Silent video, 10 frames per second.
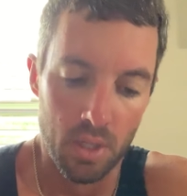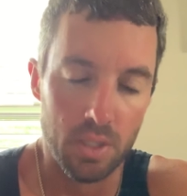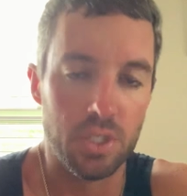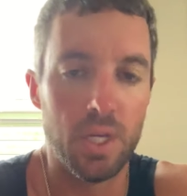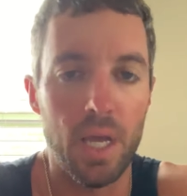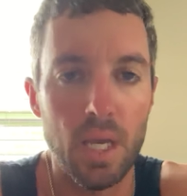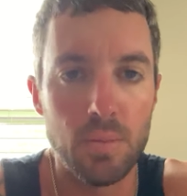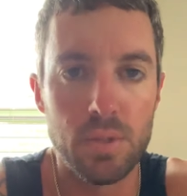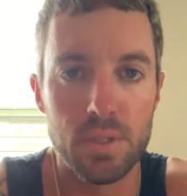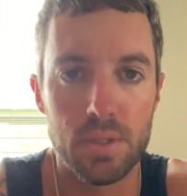
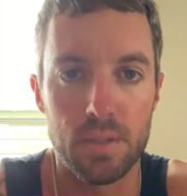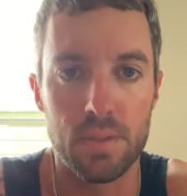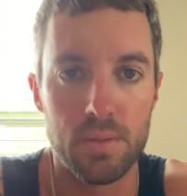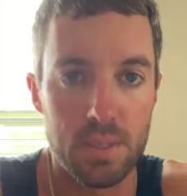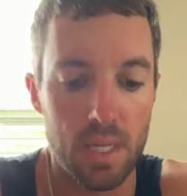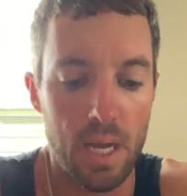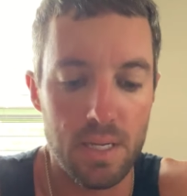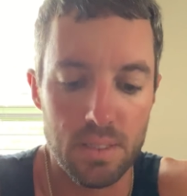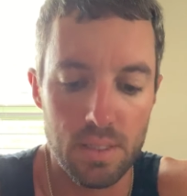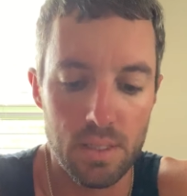shapes, and
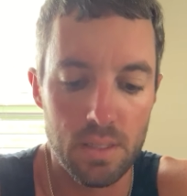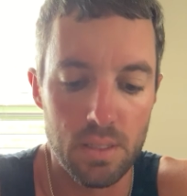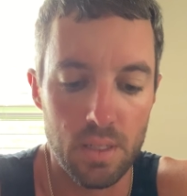sizes,